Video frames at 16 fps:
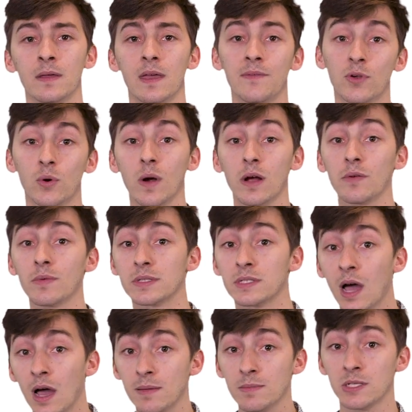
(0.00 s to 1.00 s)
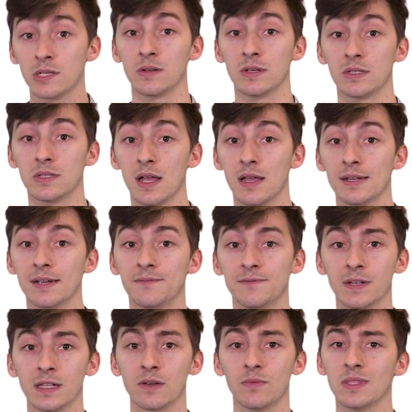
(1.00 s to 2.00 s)
If you're working with time series data,
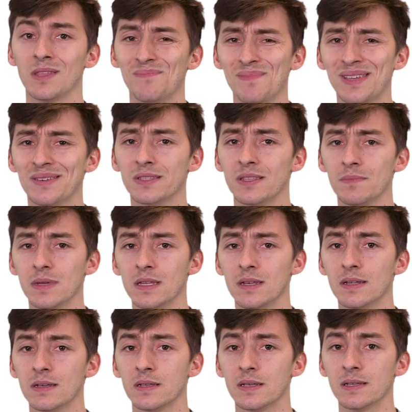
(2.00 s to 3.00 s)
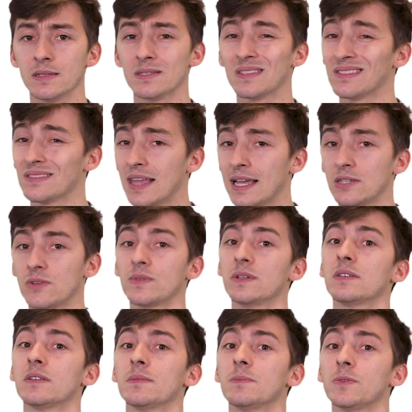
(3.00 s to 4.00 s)
filling with the mean or the median is less
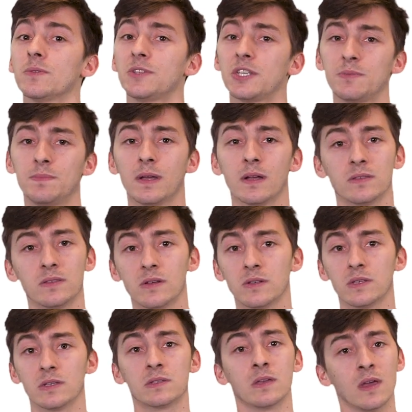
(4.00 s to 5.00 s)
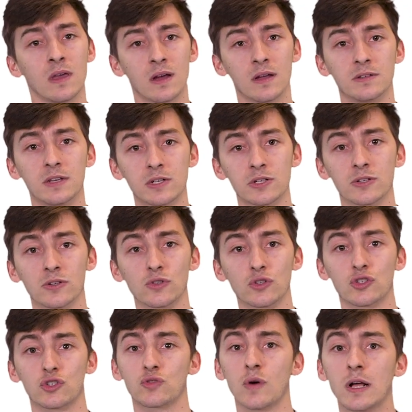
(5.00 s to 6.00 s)
reasonable just because there's this additional
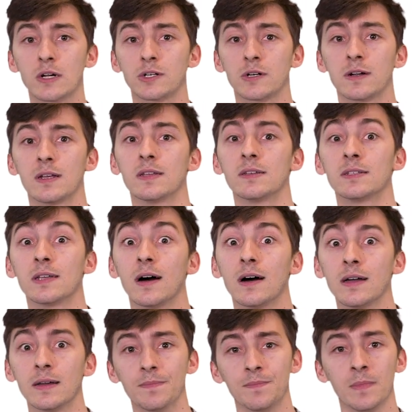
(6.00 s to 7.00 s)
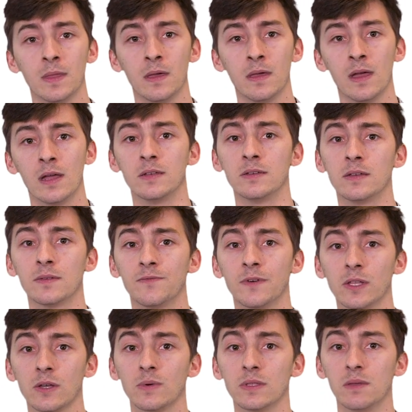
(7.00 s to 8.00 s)
structure in time. And
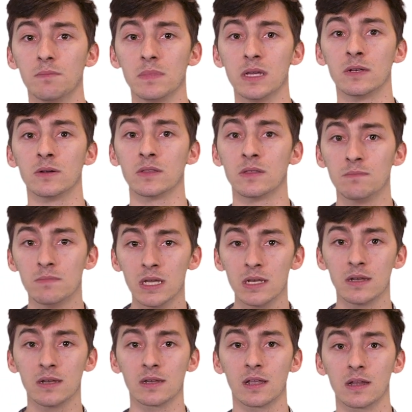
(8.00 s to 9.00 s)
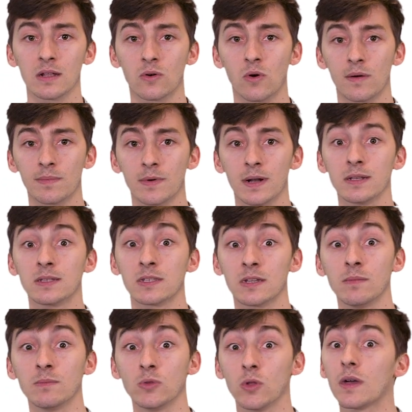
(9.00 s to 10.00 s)
filling with the mean or the median can incorporate
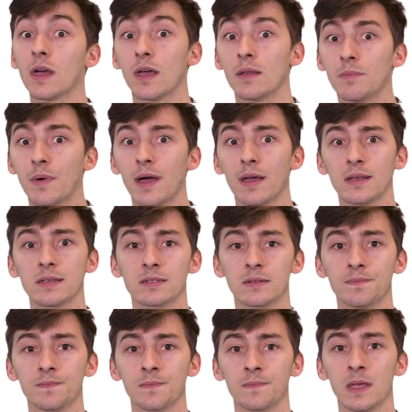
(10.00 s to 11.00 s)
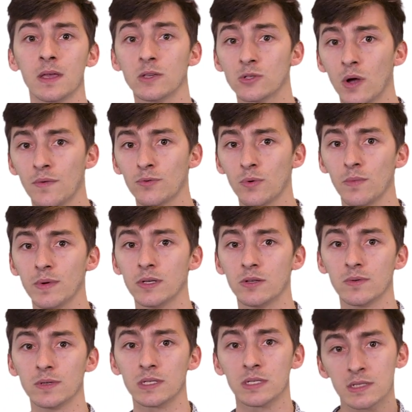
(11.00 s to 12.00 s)
some look-ahead bias. So often what we
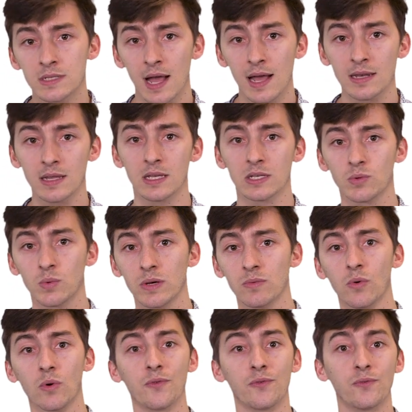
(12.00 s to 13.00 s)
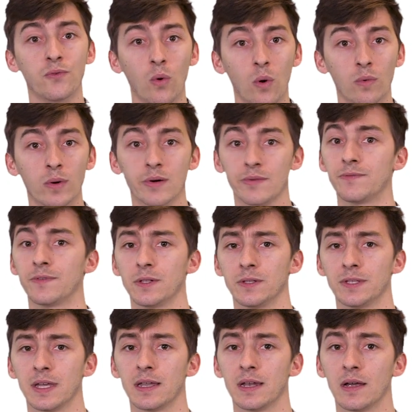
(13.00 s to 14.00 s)
do instead is we will forward fill
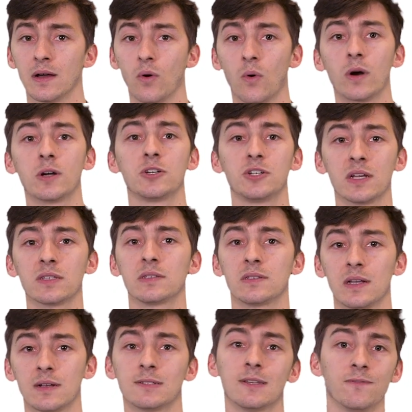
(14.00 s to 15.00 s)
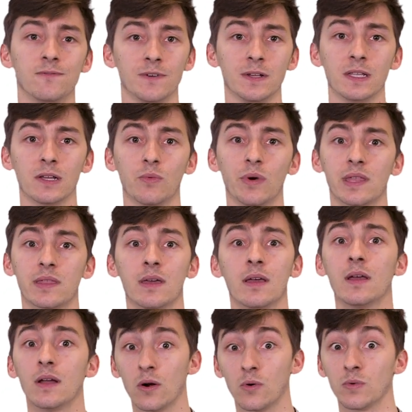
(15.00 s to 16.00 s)
data, or just stick to filling with
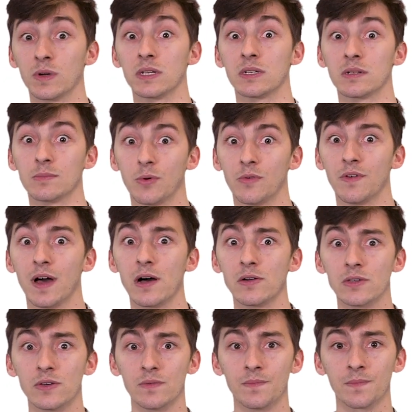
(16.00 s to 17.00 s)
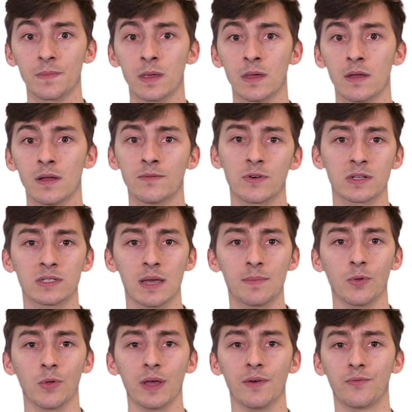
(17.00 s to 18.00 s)
a reasonable value. For
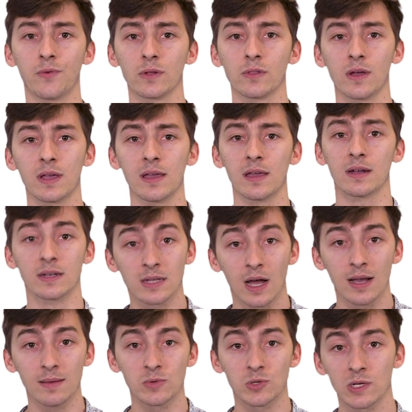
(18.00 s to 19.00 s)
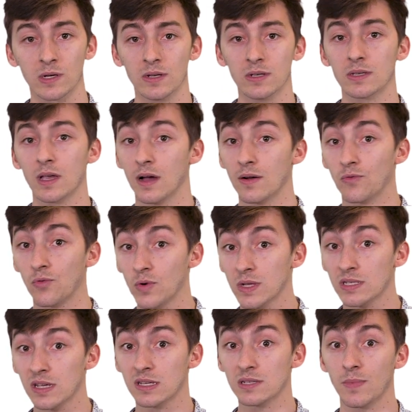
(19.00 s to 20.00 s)
example, if we're looking at a time series of
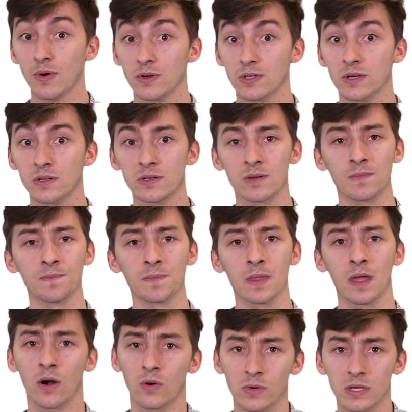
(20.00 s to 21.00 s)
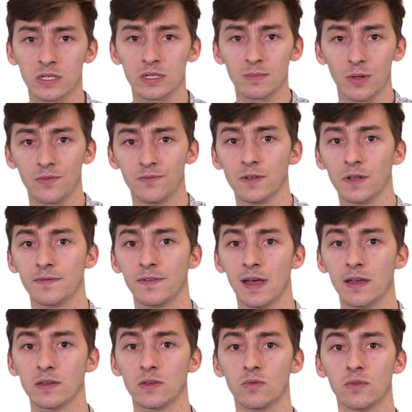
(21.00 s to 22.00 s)
risk exposures, a reasonable fill
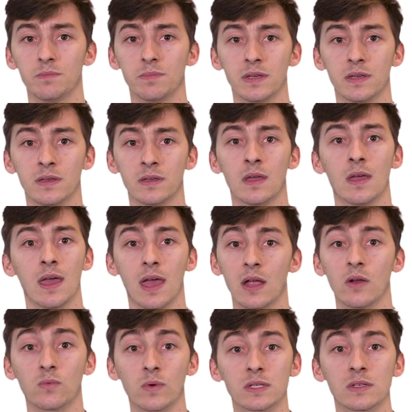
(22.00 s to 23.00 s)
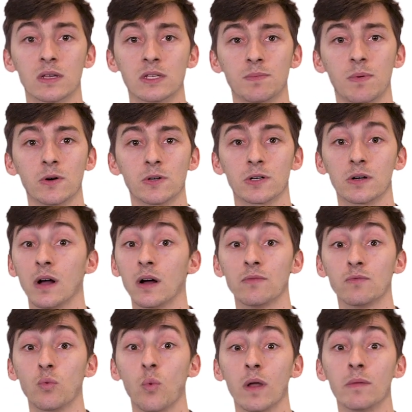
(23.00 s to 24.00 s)
value would be a risk exposure
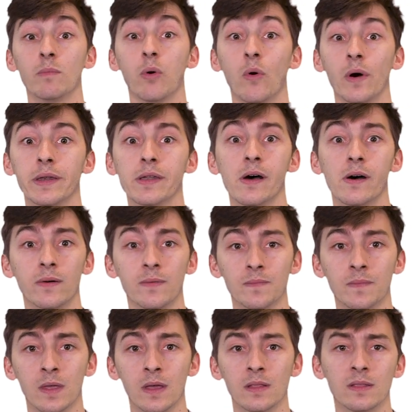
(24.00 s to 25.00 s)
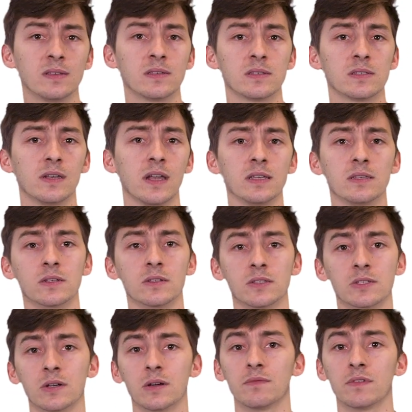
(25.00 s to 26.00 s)
of 1.0. This is a nice
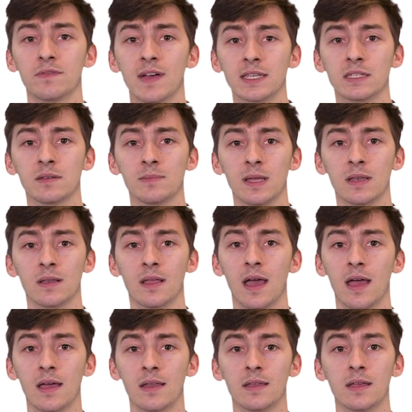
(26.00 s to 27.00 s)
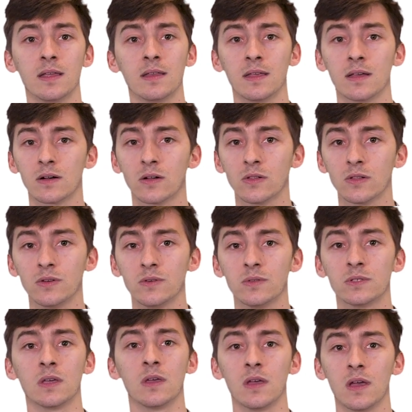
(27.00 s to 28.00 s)
conservative estimate, and it
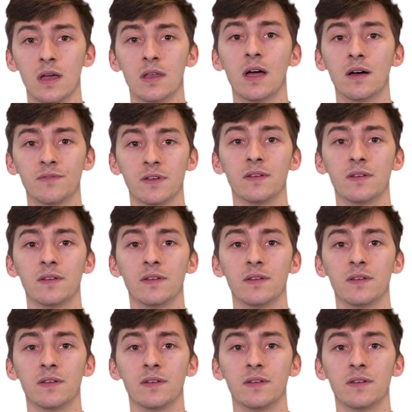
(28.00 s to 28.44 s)
includes enough